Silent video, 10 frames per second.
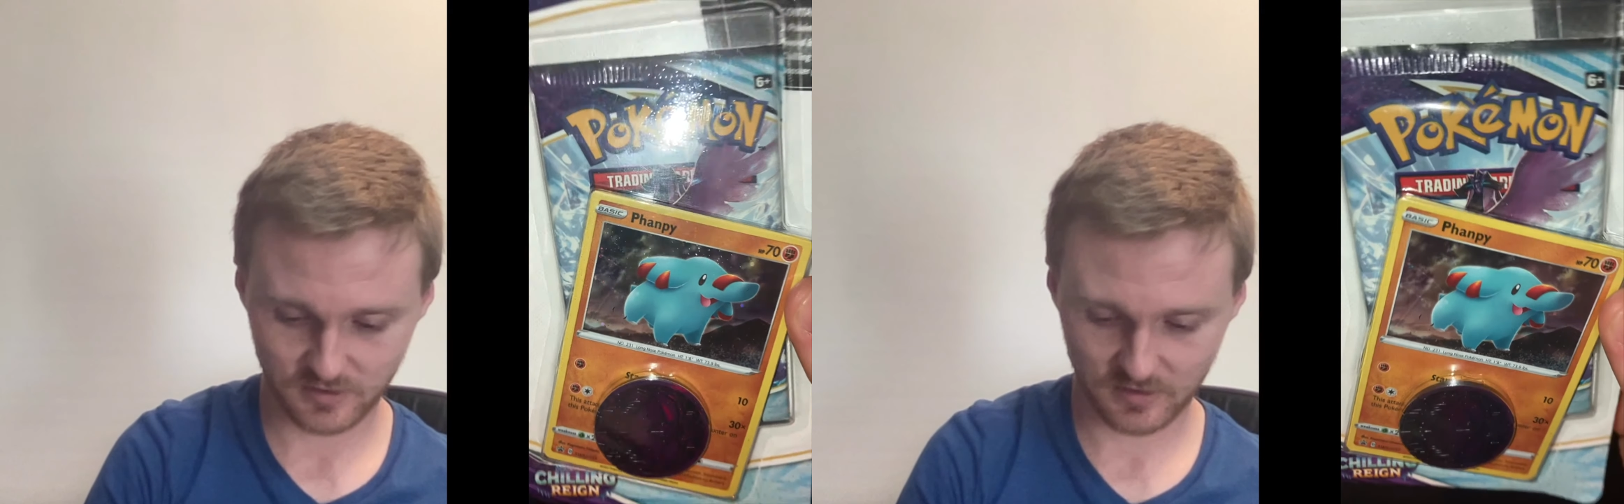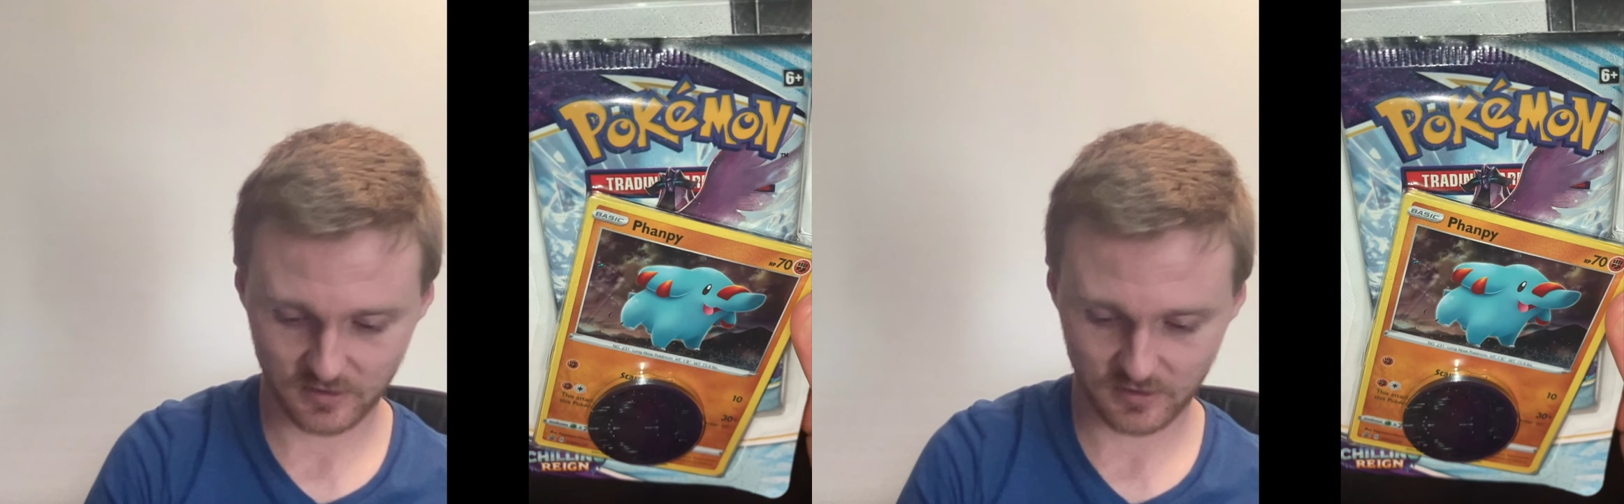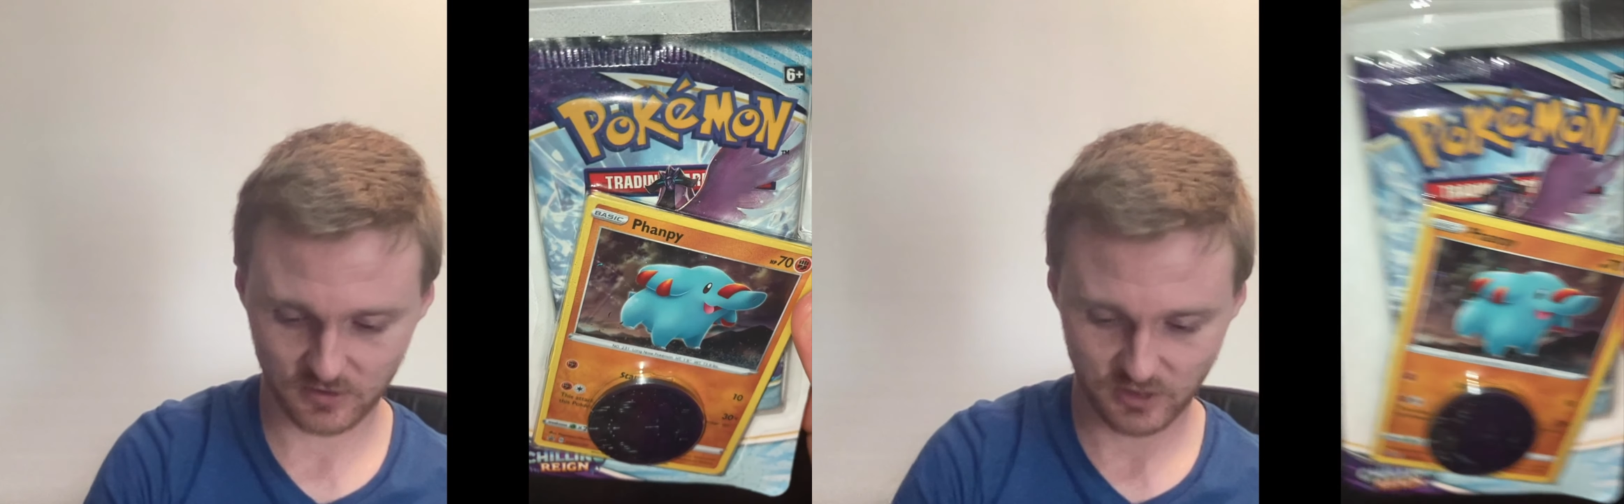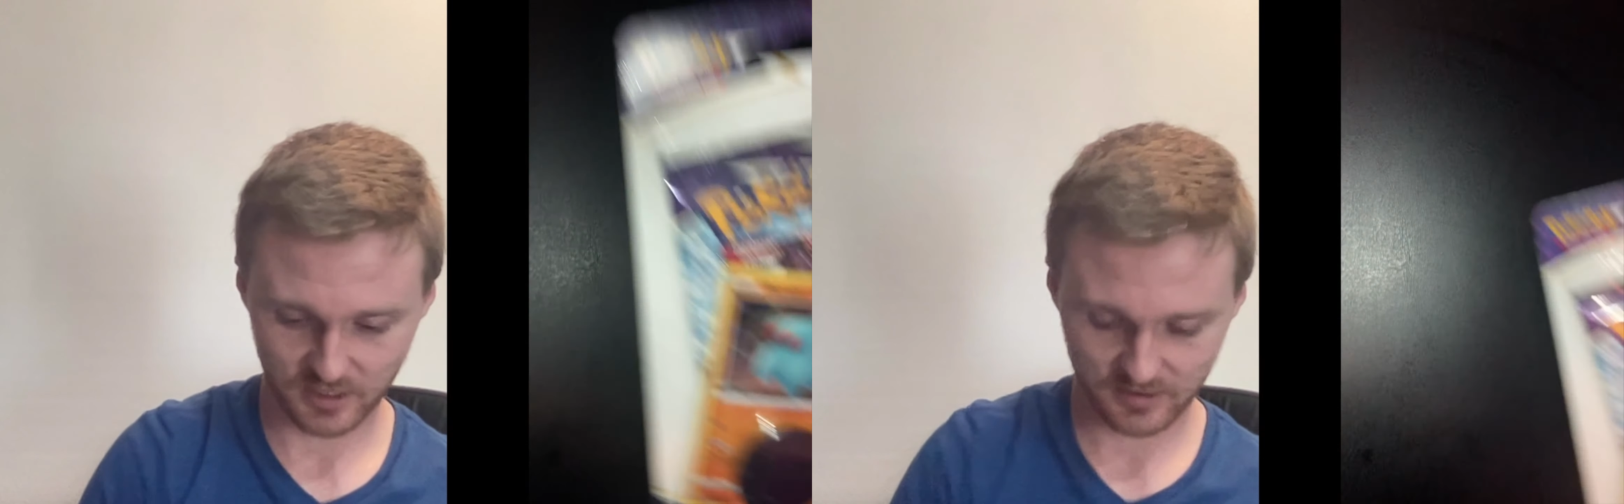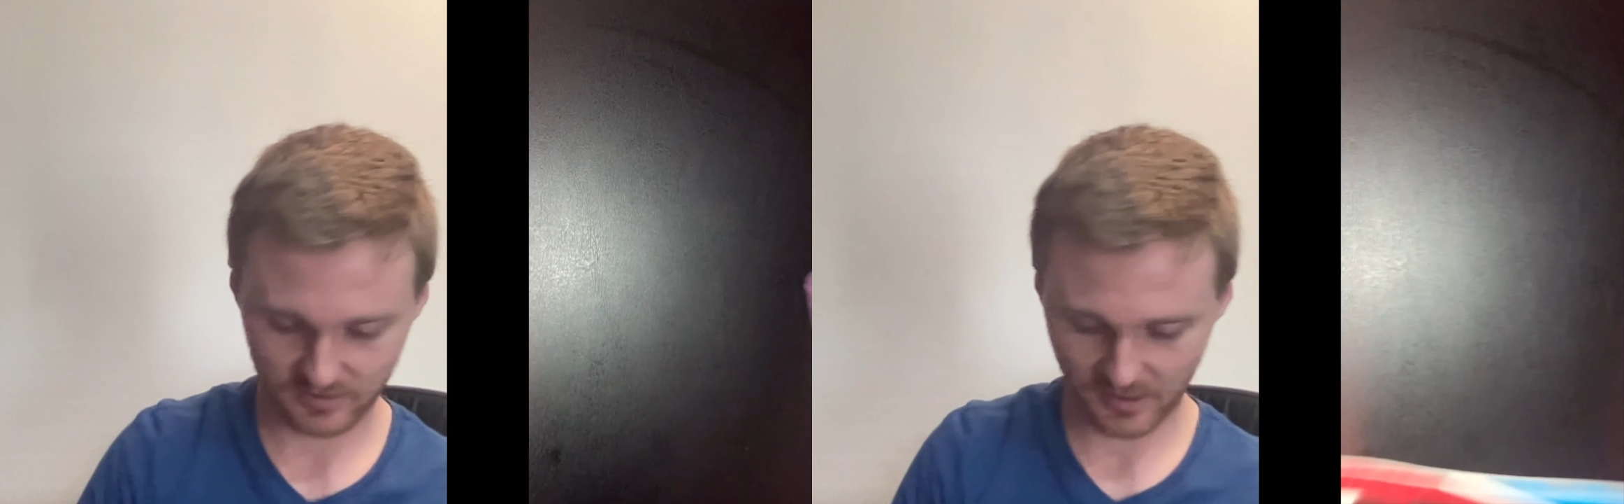the
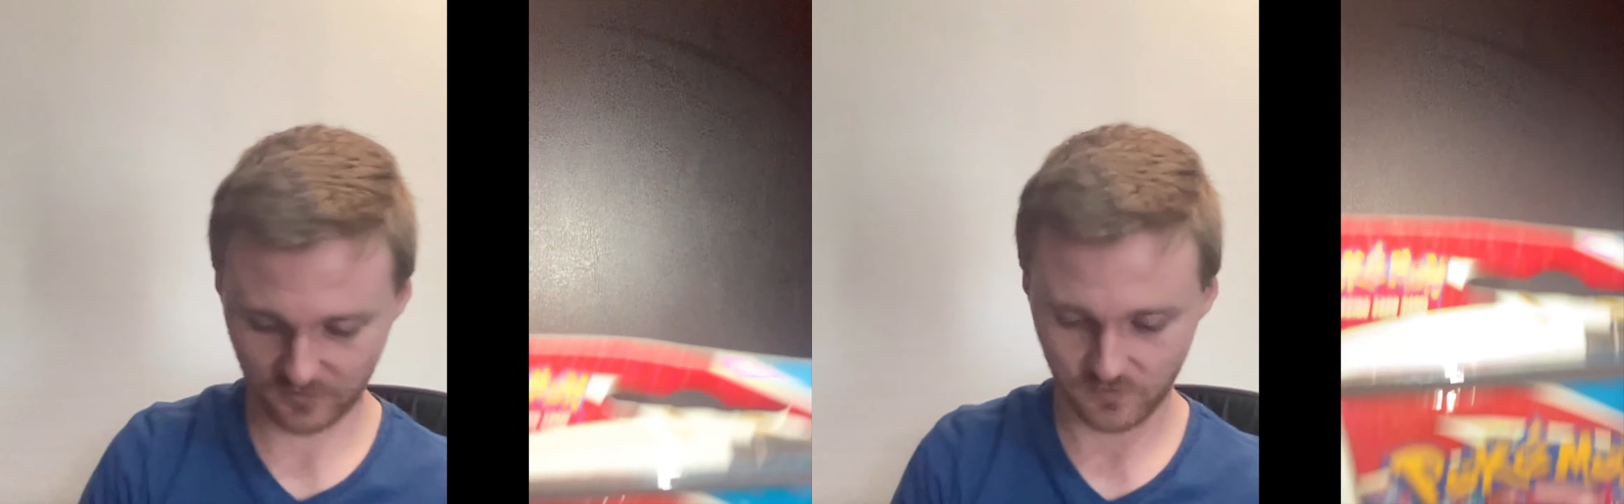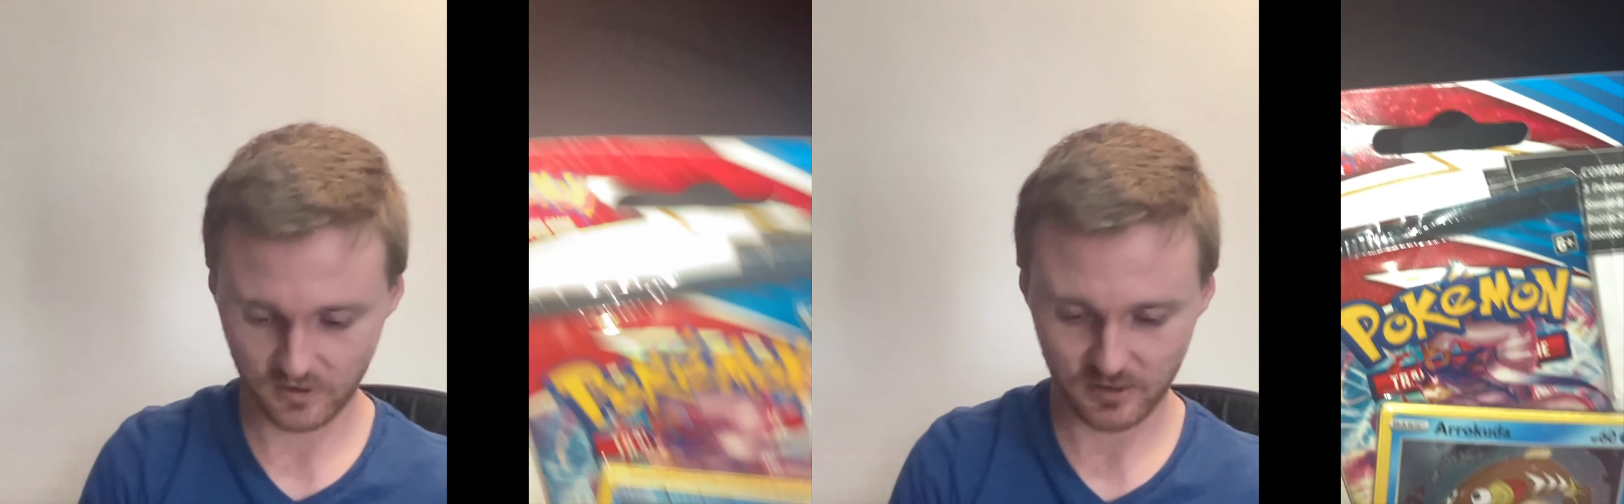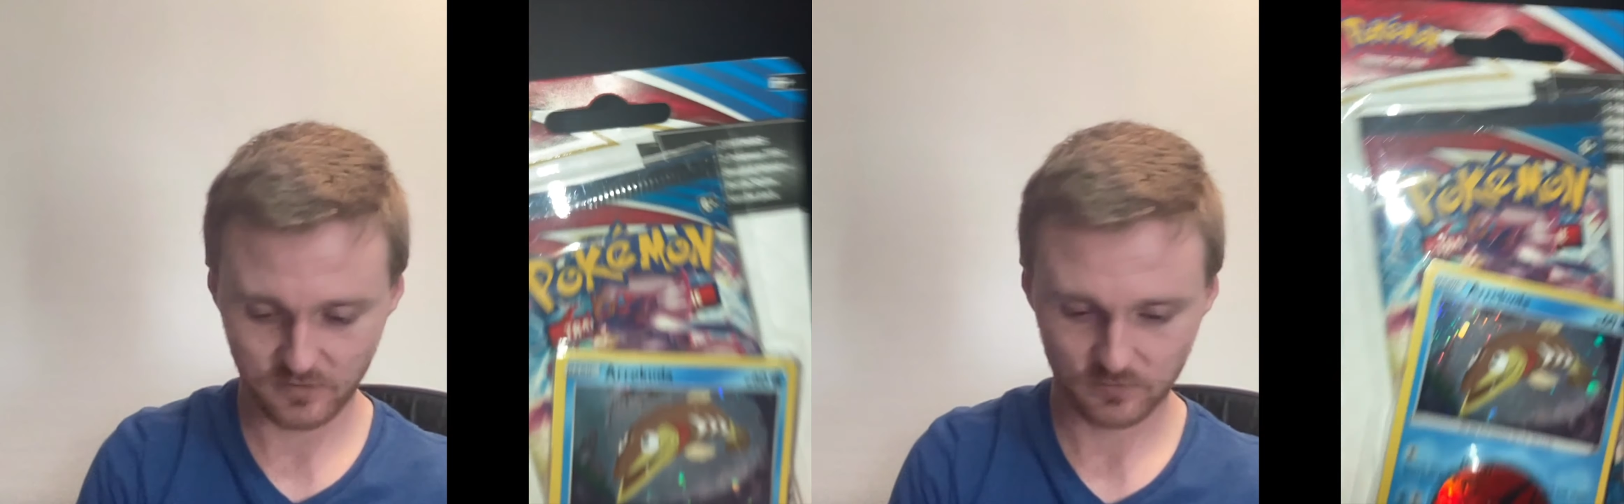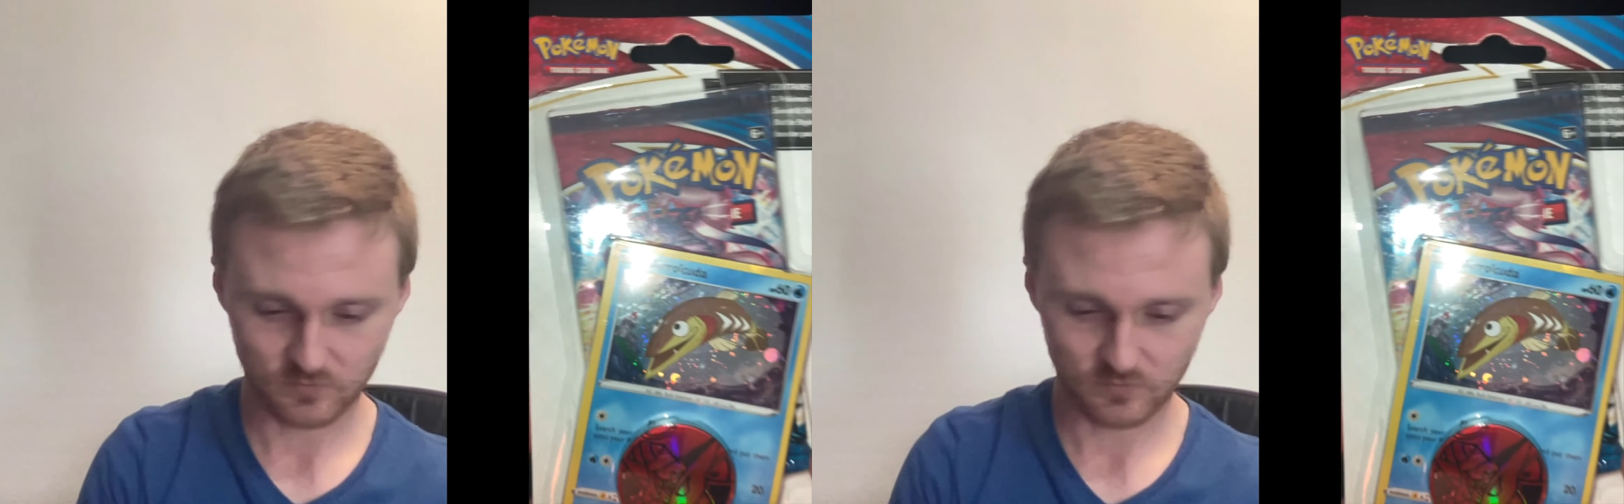Genesec V.